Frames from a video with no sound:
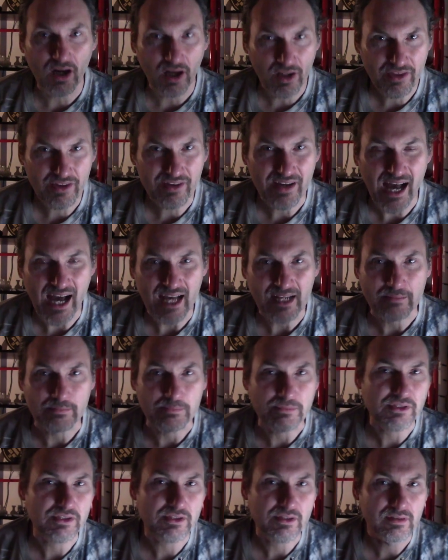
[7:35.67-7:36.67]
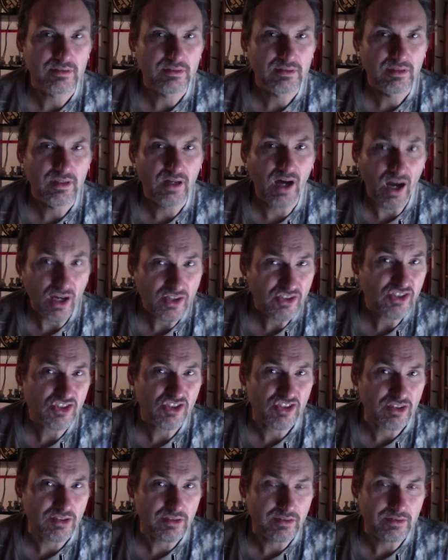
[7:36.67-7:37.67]
other atoms,
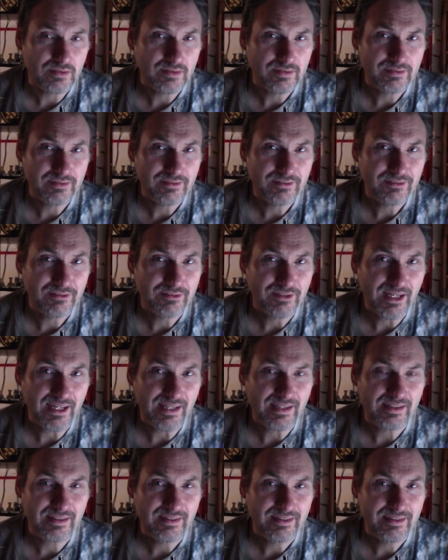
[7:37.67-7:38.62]
oxygen, right?